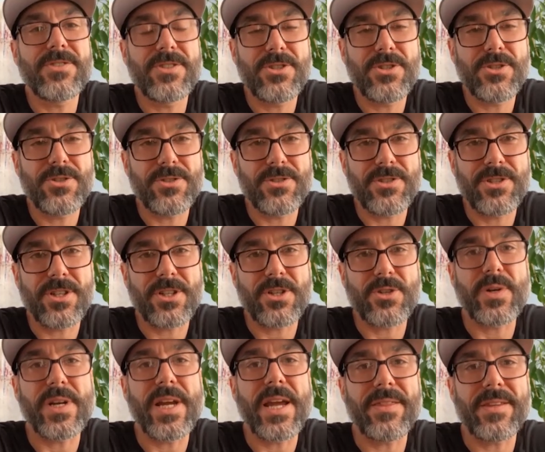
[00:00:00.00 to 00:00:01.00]
to
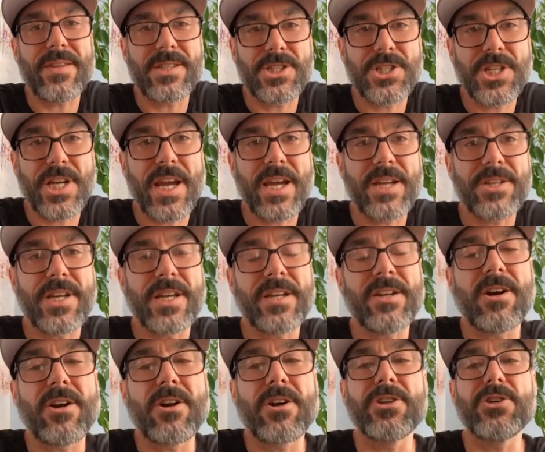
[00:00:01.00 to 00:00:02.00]
create this change. And
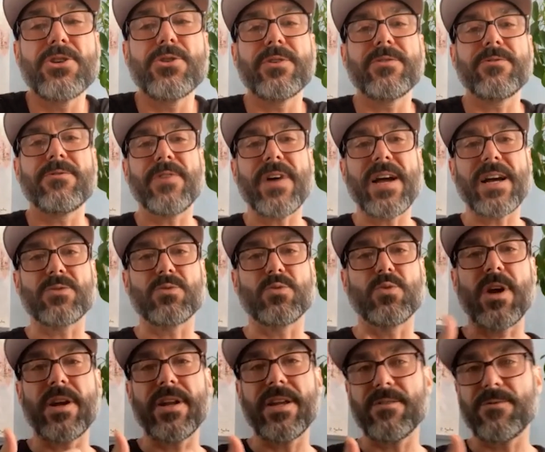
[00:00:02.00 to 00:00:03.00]
are you in fact
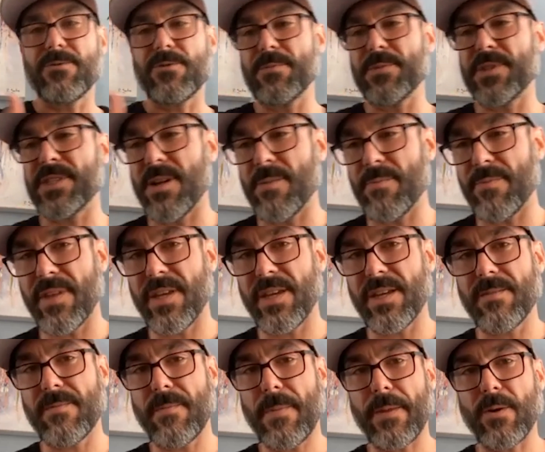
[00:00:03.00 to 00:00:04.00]
running from
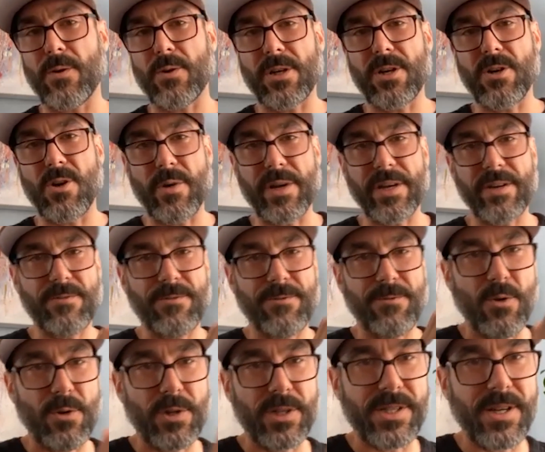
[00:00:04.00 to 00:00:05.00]
something or going
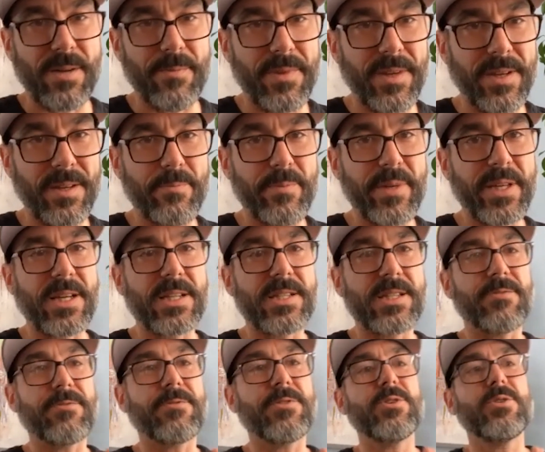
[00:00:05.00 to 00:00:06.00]
for something? Because
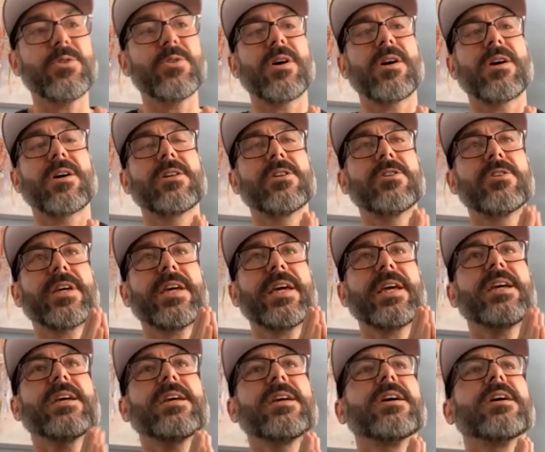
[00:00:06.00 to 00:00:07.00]
if you're
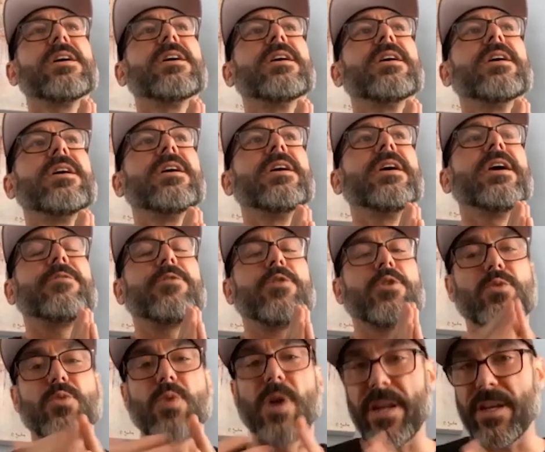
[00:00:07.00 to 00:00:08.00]

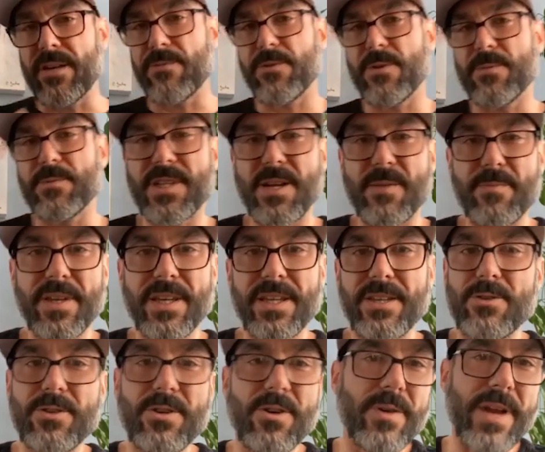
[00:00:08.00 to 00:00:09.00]
running from something,
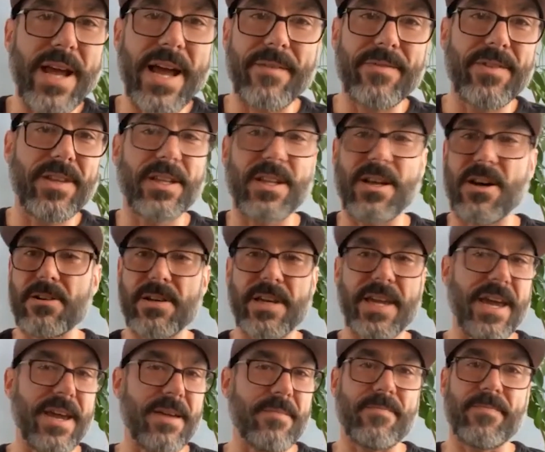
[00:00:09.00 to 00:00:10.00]
you don't have the long
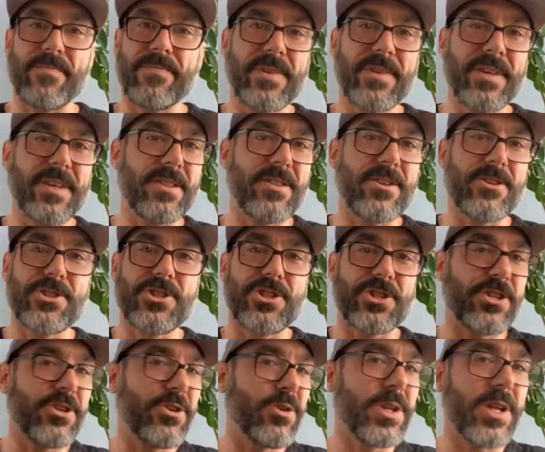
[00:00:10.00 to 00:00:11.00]
game. There's
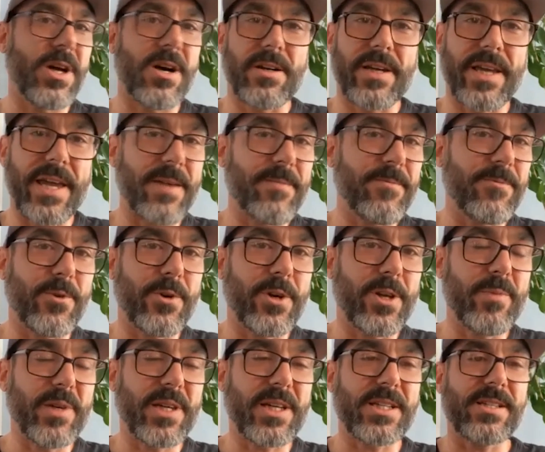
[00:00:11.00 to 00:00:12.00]
just no long game for
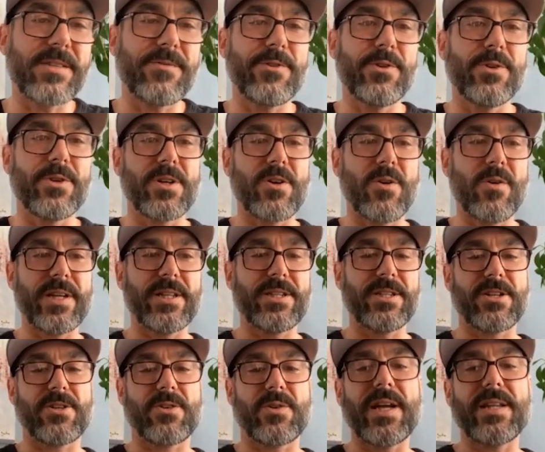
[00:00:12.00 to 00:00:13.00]
you, because if you're going
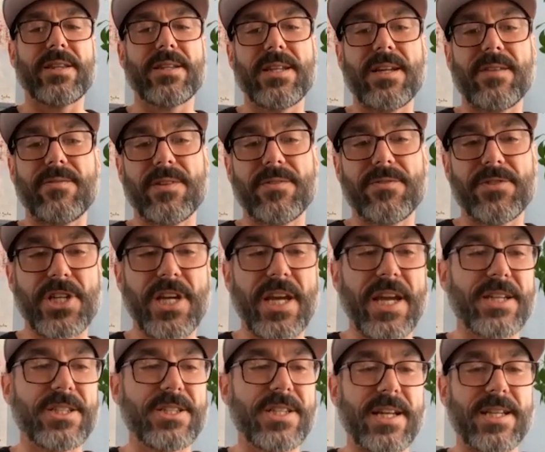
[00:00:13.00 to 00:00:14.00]
to create the level of
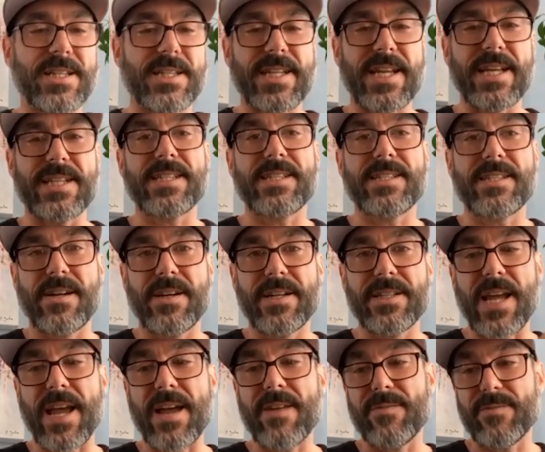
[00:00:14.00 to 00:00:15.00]
change that is necessary
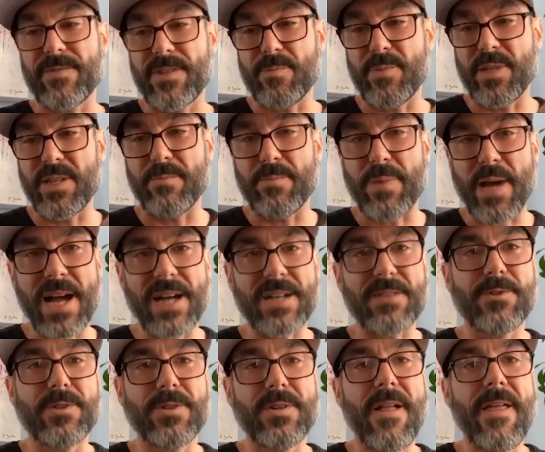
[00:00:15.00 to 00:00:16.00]
to be
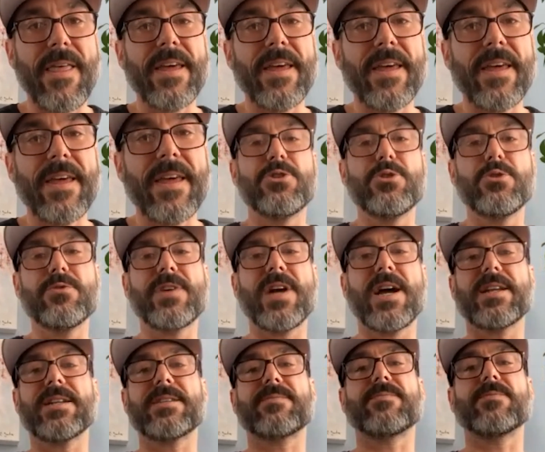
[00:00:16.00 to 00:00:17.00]
impactful, you
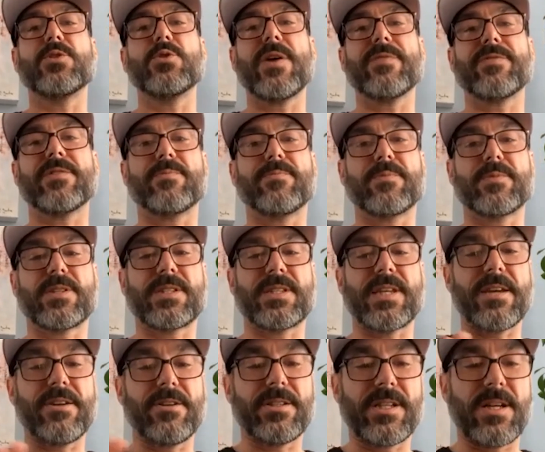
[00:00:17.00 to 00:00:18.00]
have to set
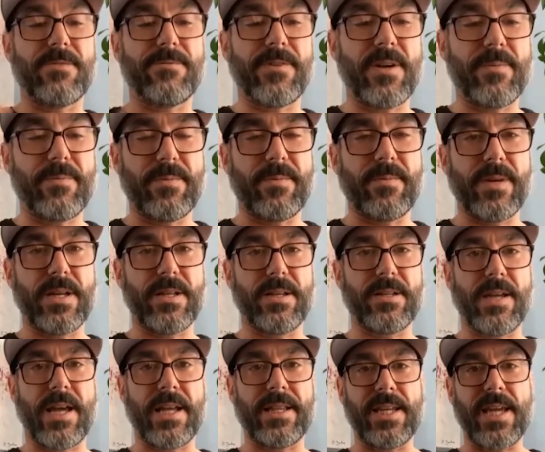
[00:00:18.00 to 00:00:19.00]
yourself up
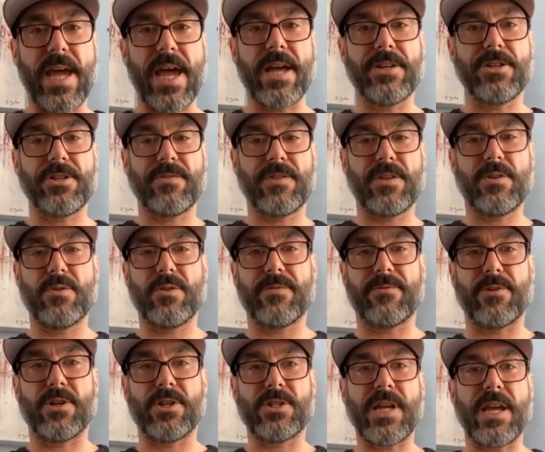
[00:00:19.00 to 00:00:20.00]
at the edge of the
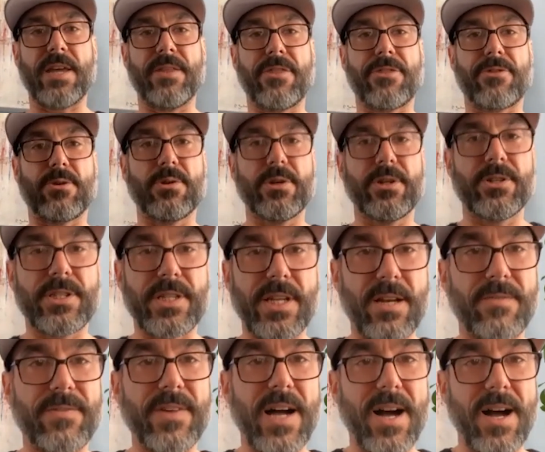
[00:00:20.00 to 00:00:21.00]
universe and throw
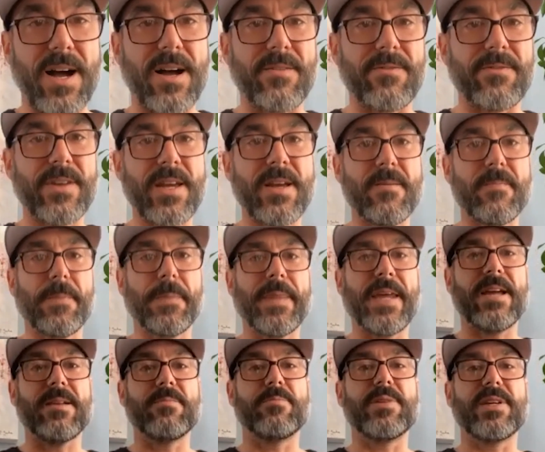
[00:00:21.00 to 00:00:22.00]
yourself off,
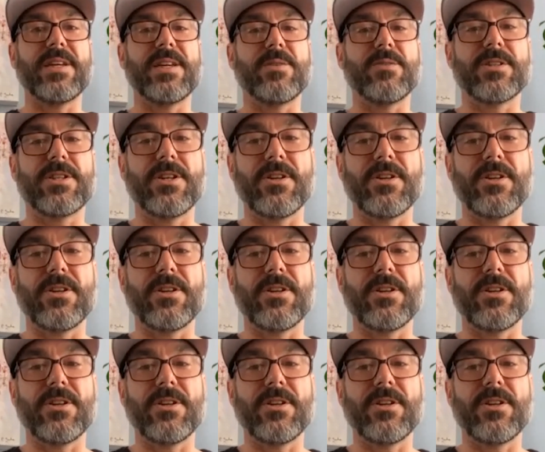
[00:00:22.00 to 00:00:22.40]
and be